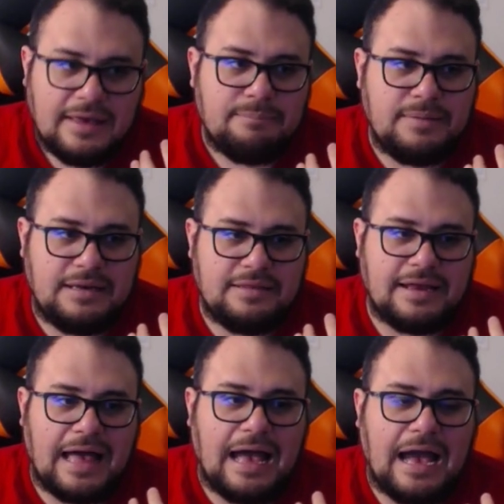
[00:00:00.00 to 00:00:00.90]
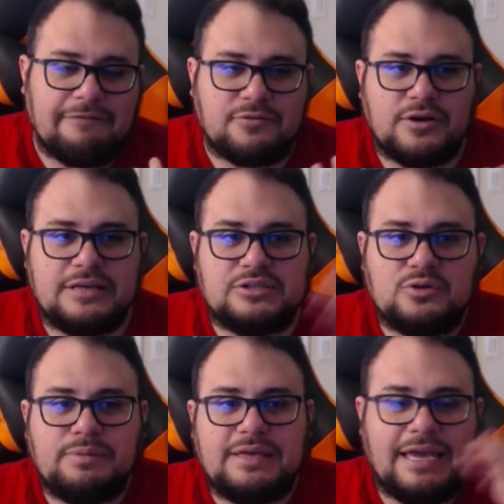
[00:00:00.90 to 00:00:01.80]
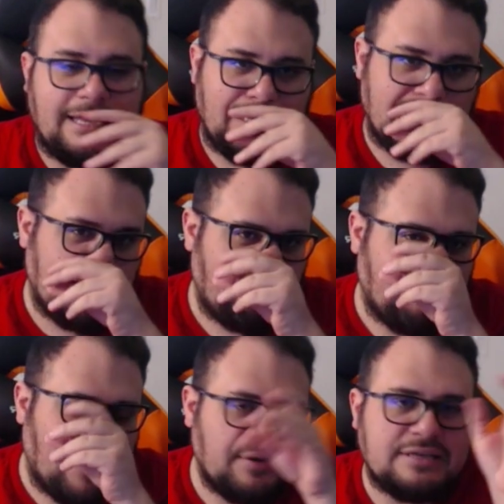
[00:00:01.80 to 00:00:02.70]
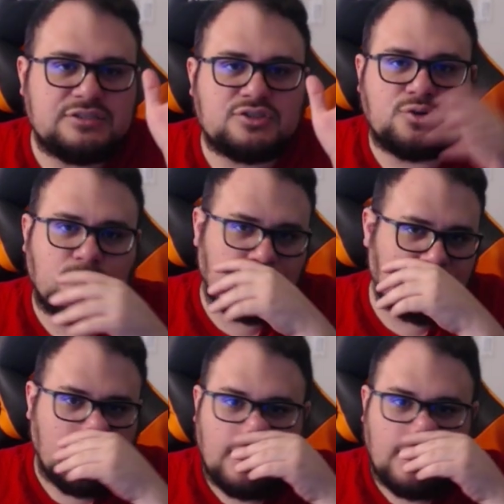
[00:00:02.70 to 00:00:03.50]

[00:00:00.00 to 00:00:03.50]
meaning that after his new beginning, he found his truth,